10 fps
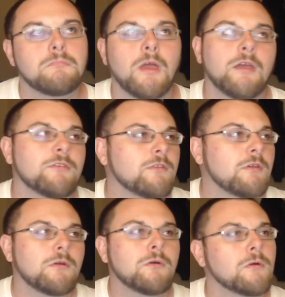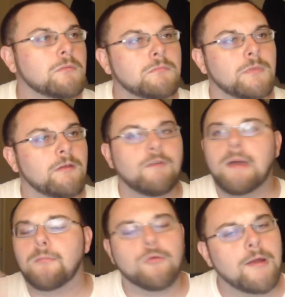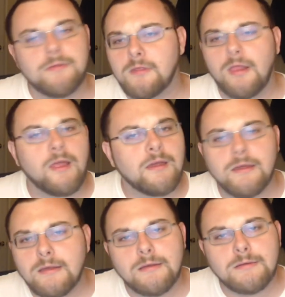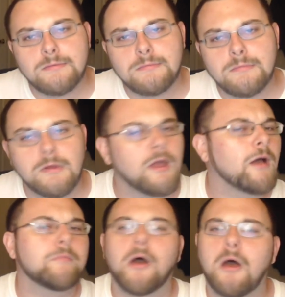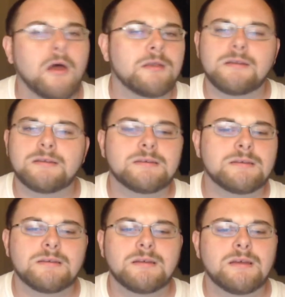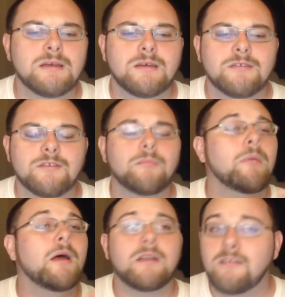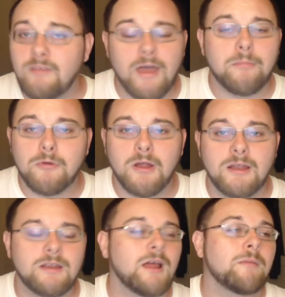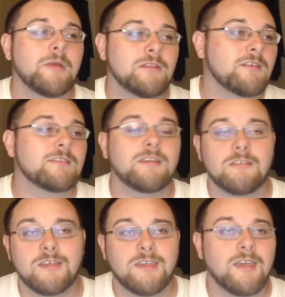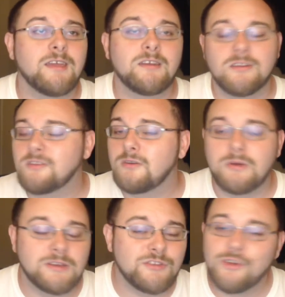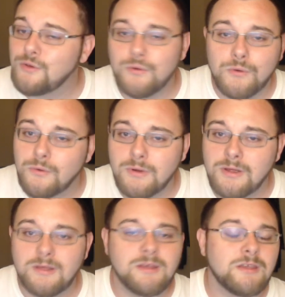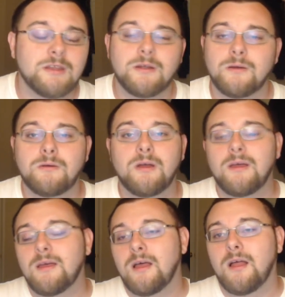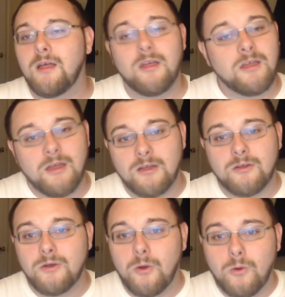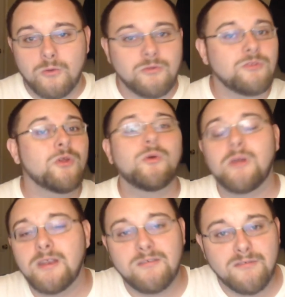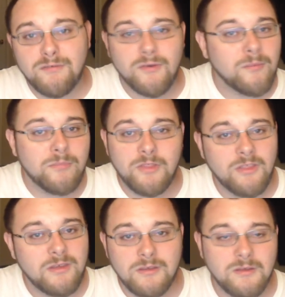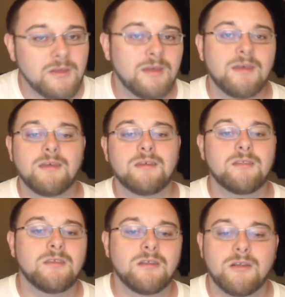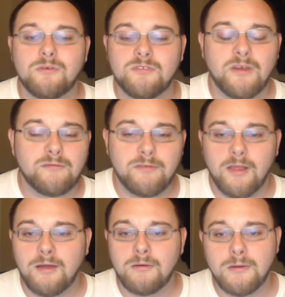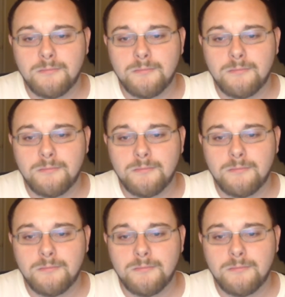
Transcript: Escanor, evaporate the lake. Come on. Somebody evaporate it. I mean, technically King could do it too. You know, a good old nuking from the, you know, sunflower